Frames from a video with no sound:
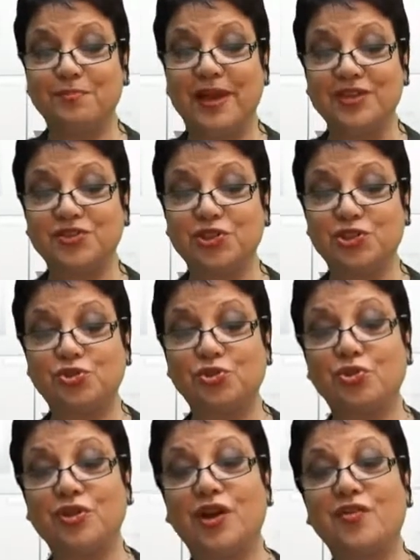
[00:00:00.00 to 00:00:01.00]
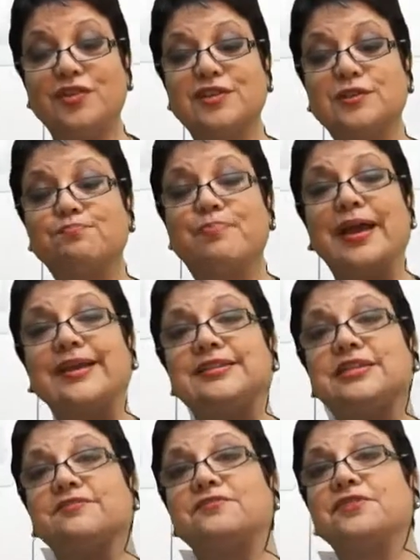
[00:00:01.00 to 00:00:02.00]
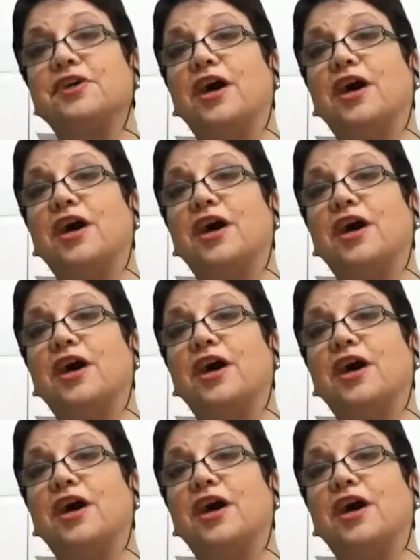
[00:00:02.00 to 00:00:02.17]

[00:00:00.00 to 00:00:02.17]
message to their respective